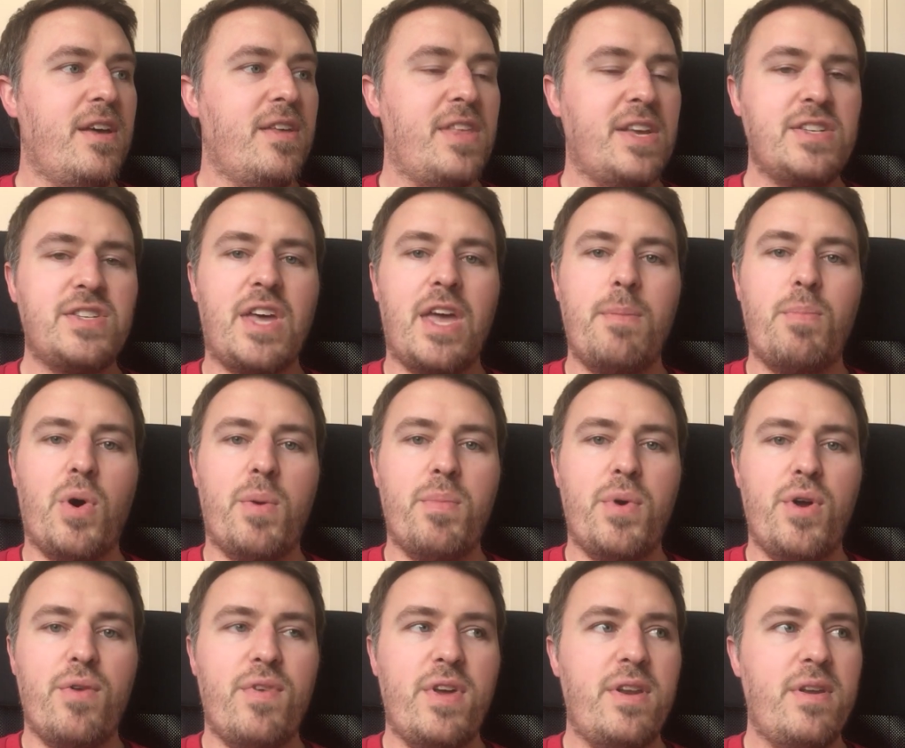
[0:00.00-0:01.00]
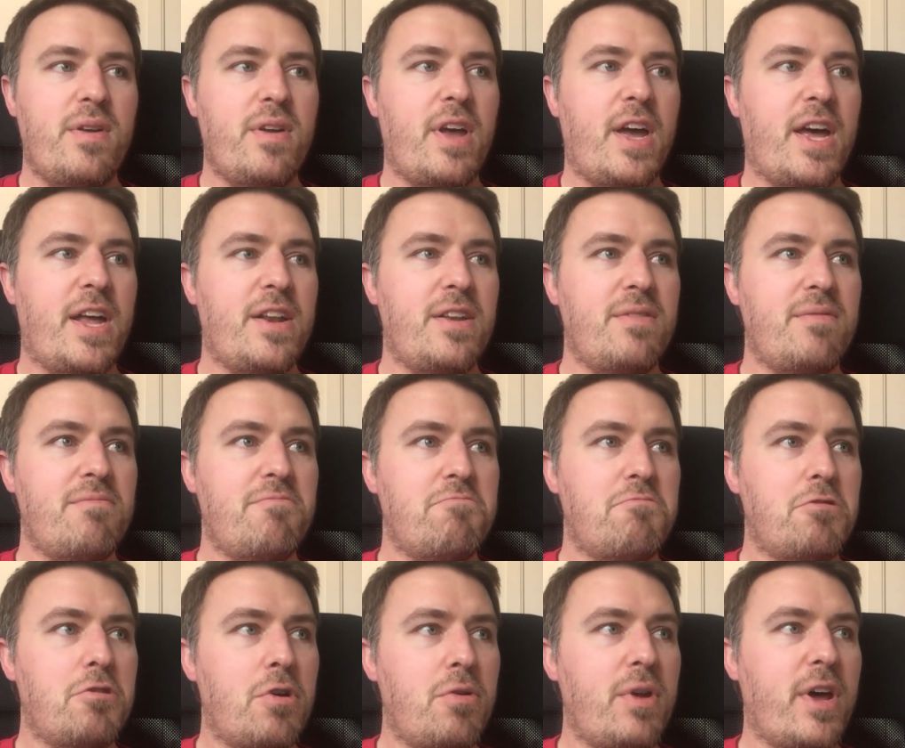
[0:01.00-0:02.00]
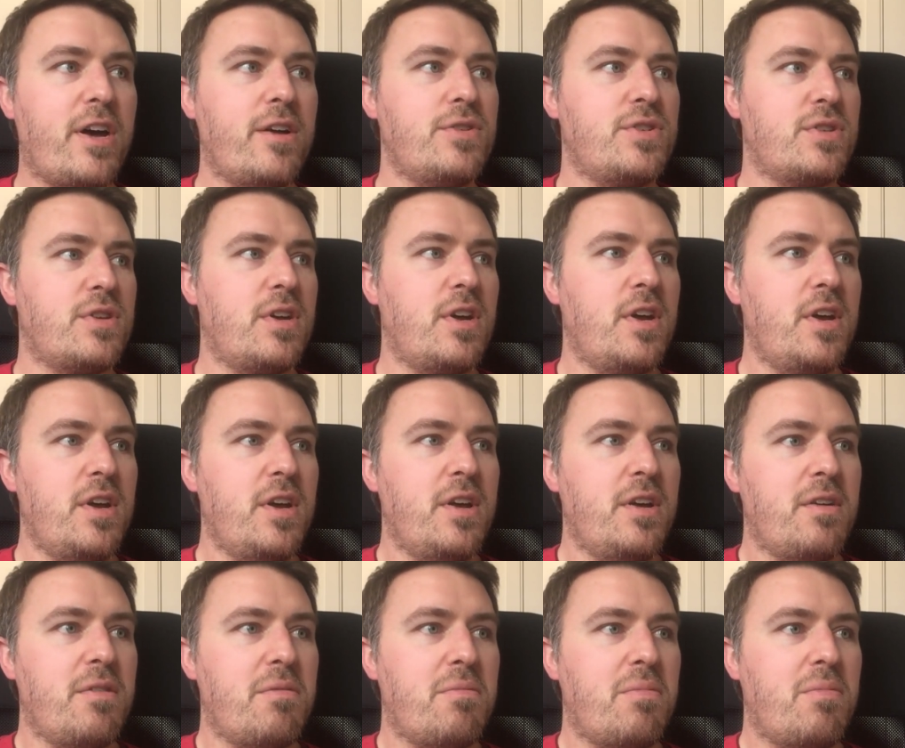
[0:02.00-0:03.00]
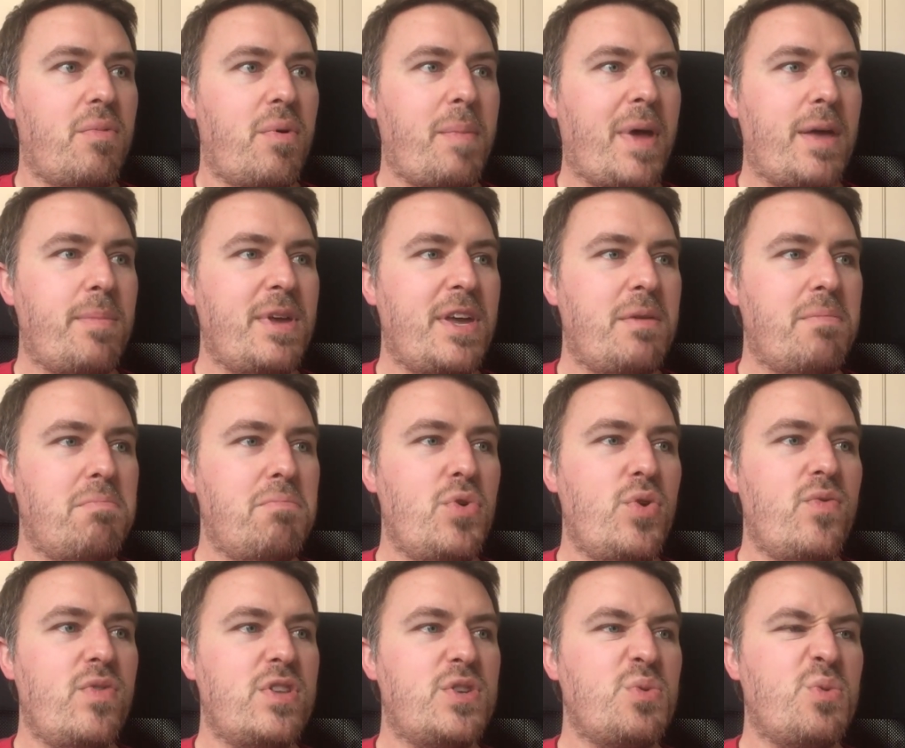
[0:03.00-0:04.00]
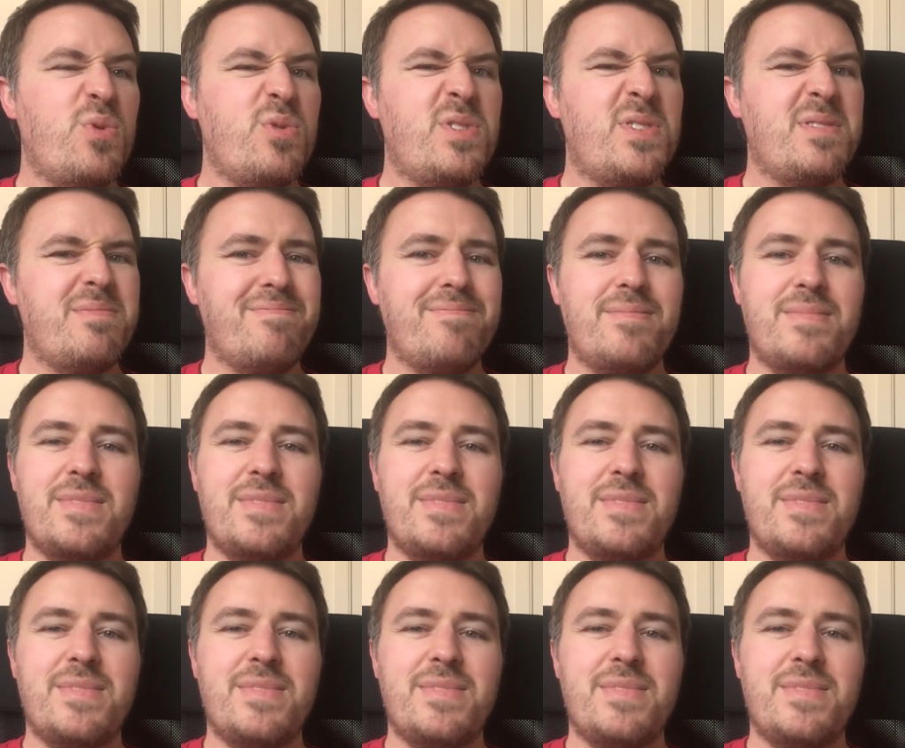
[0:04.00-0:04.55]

things keep on moving, and who knows, we may be moving towards